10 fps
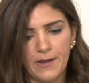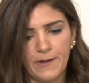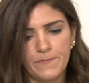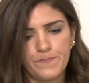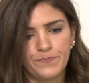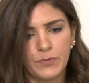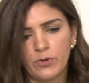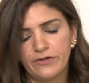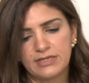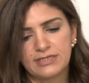
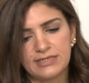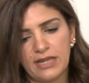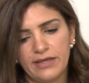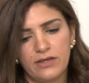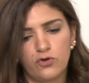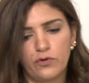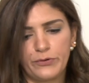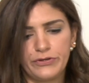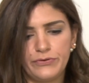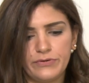Whether it's selling,
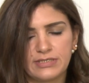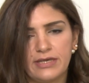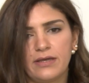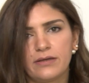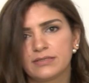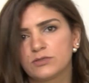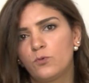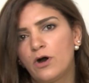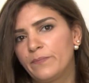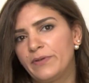co-producing,
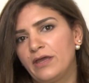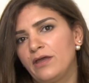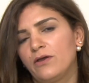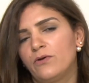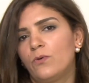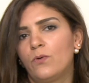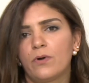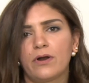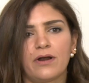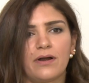swapping,
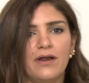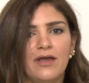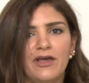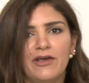or